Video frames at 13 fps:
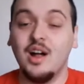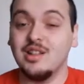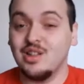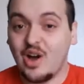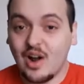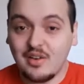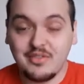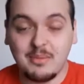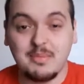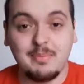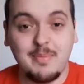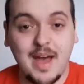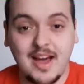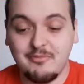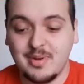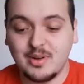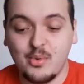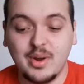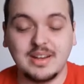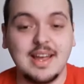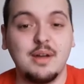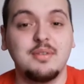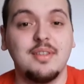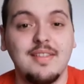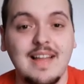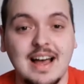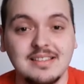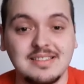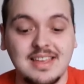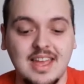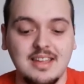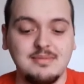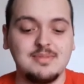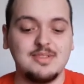a lot of them have been going down to the last game.